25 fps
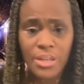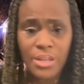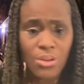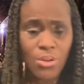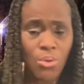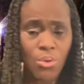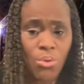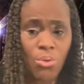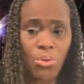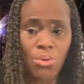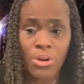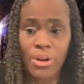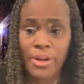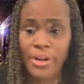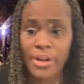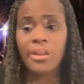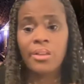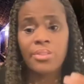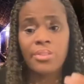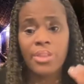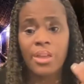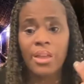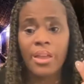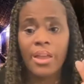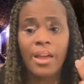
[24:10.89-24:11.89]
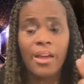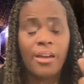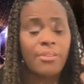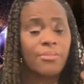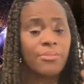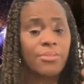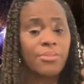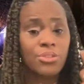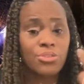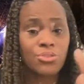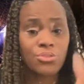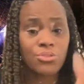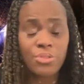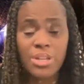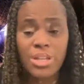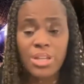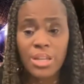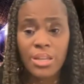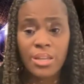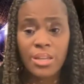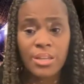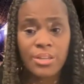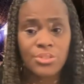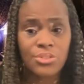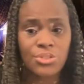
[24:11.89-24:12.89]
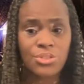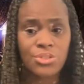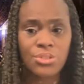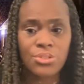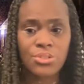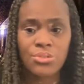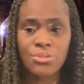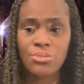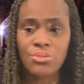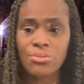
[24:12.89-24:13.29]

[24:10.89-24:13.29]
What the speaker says: or they have a drinking issue